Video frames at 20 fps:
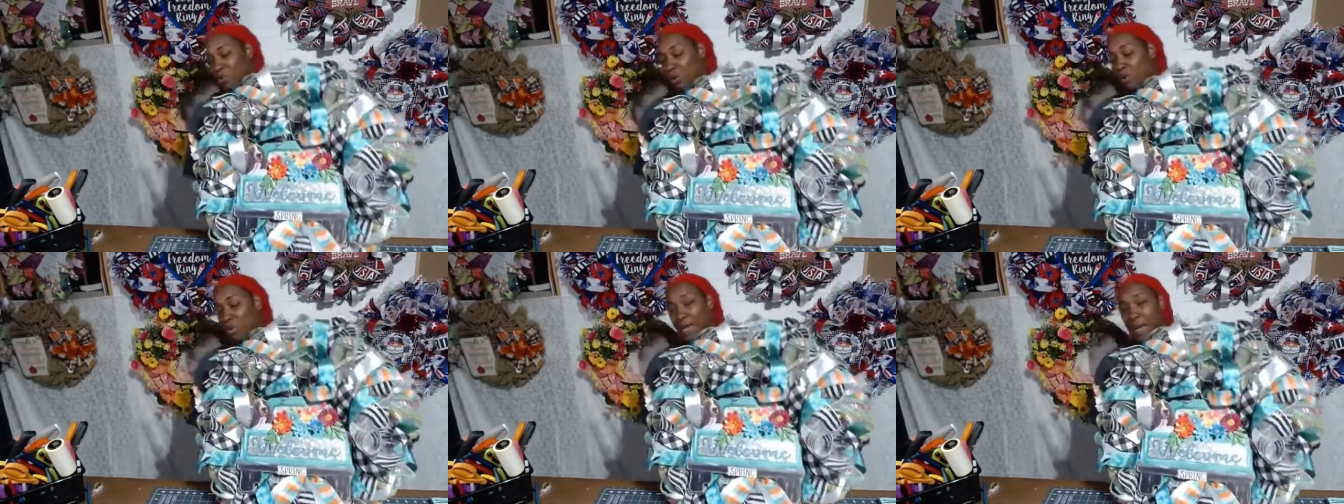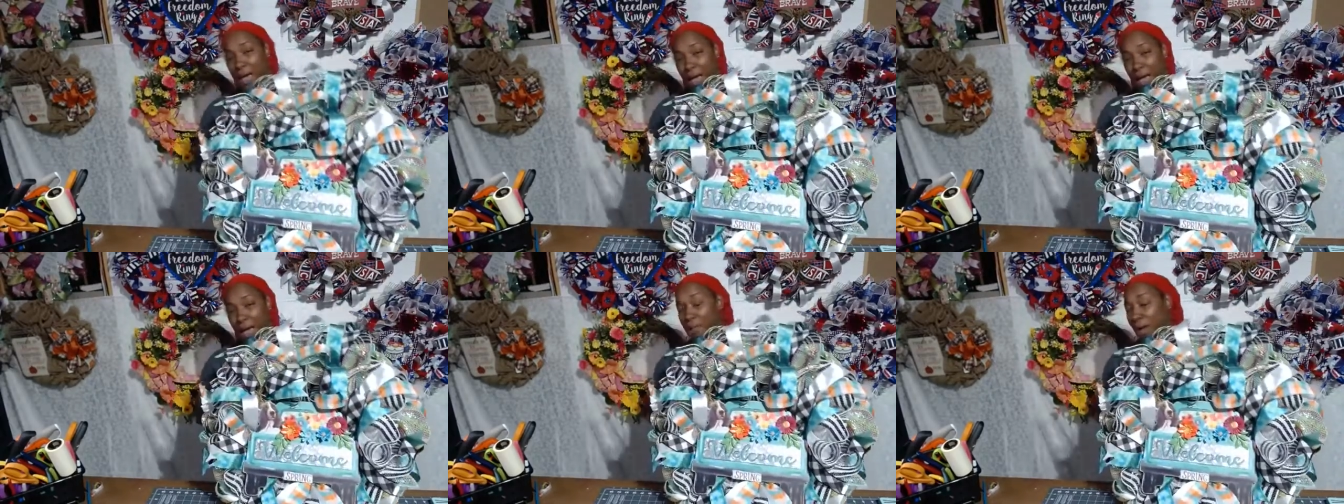It
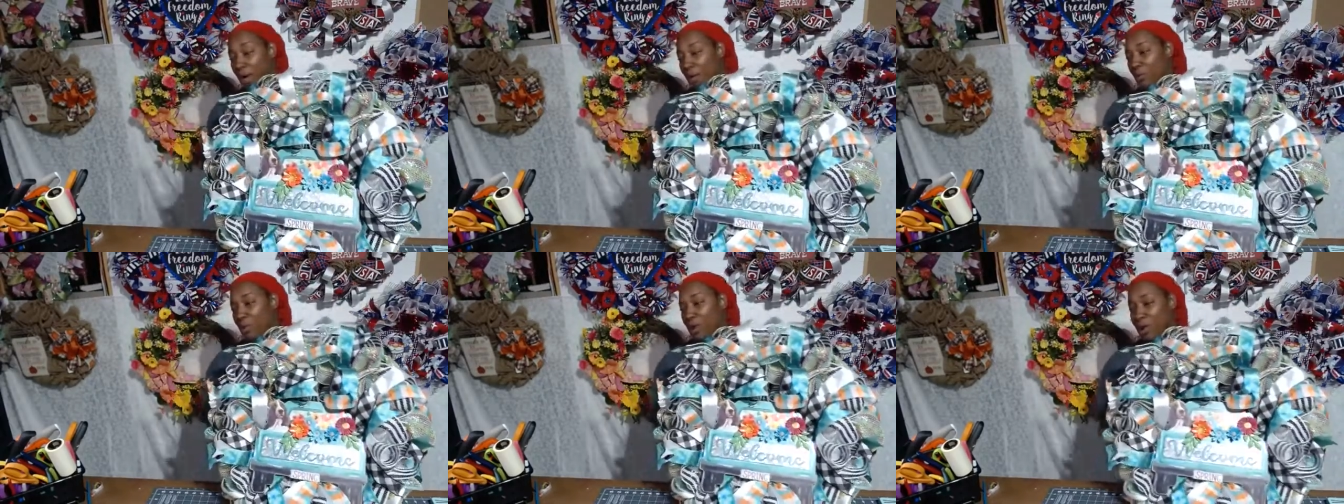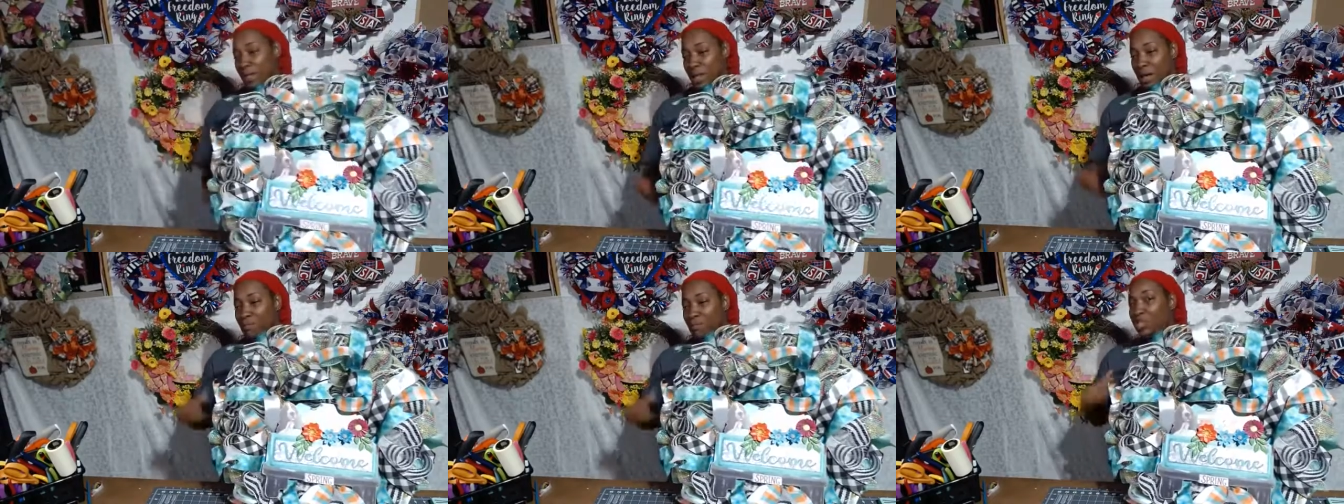came out
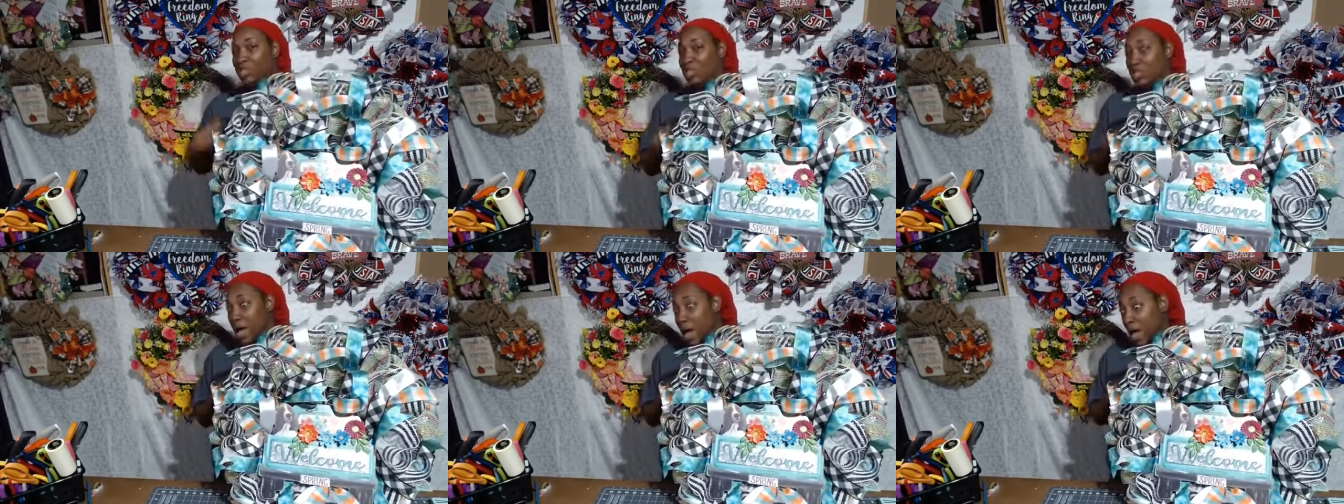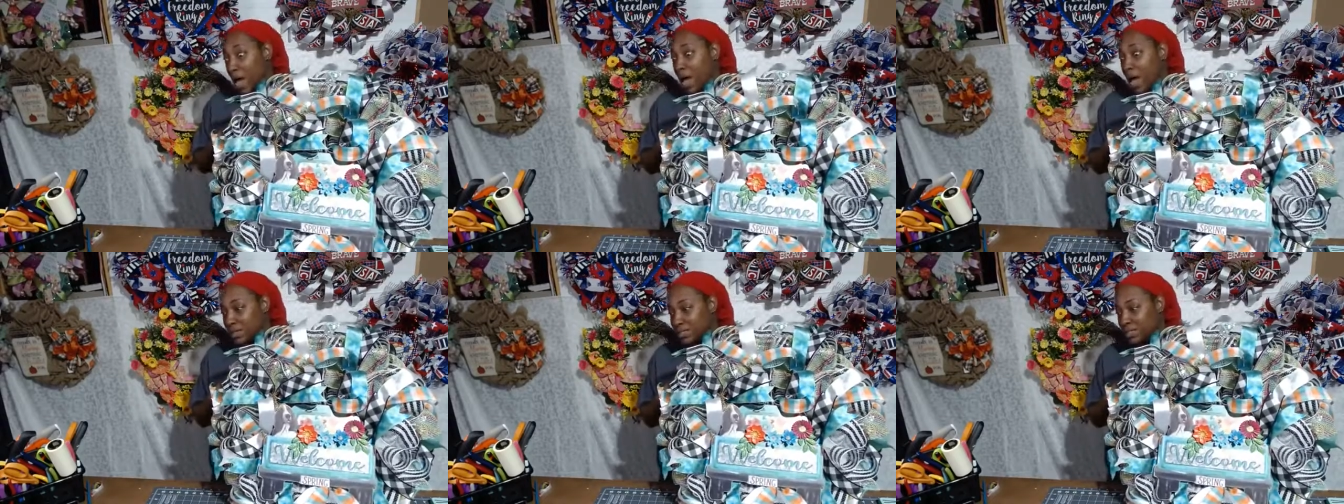well. I was
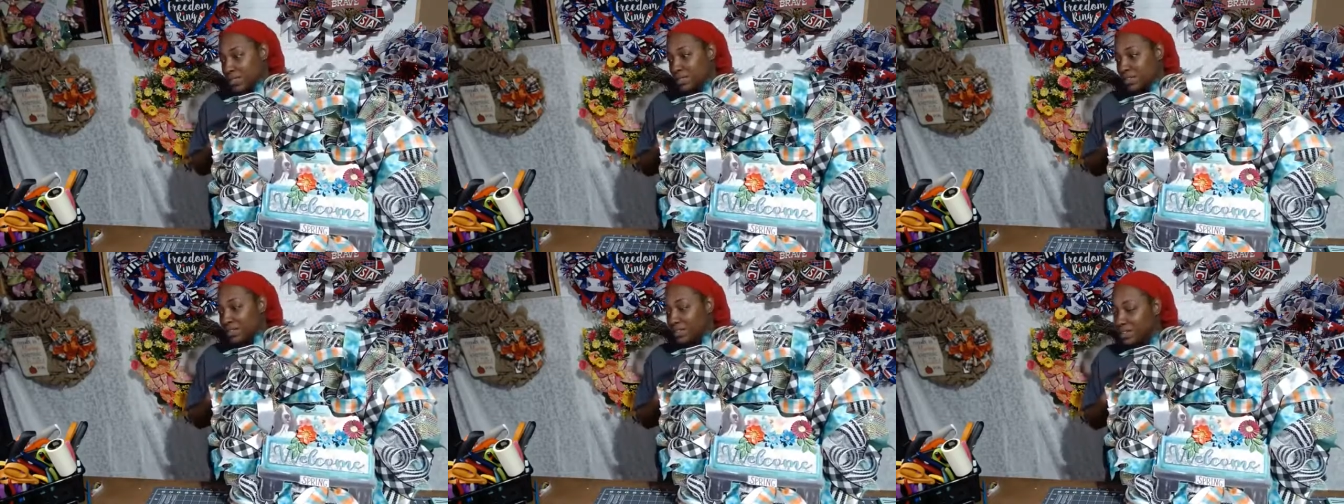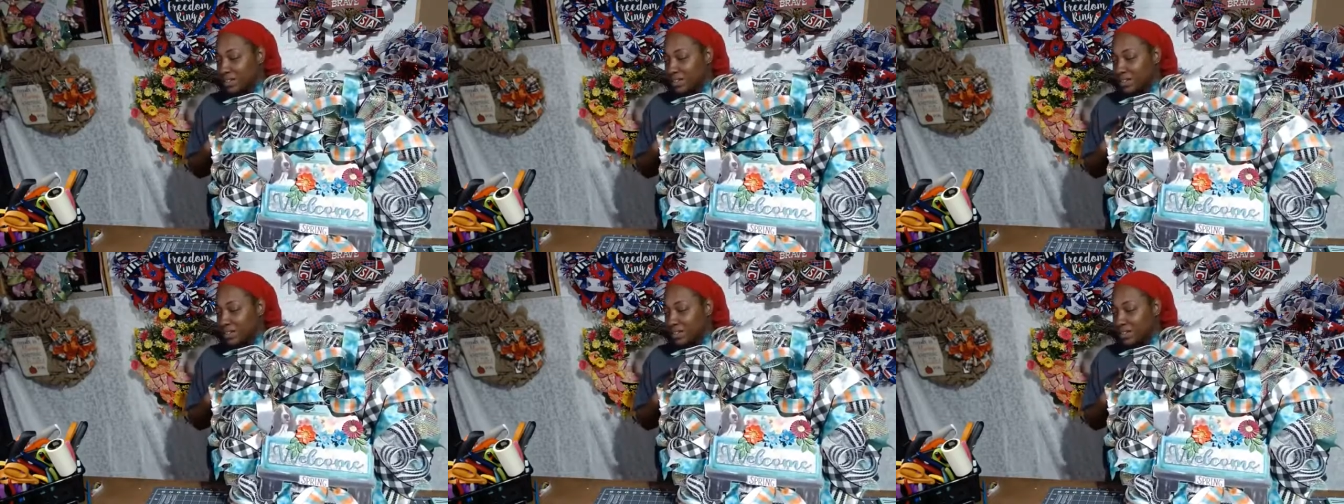shocked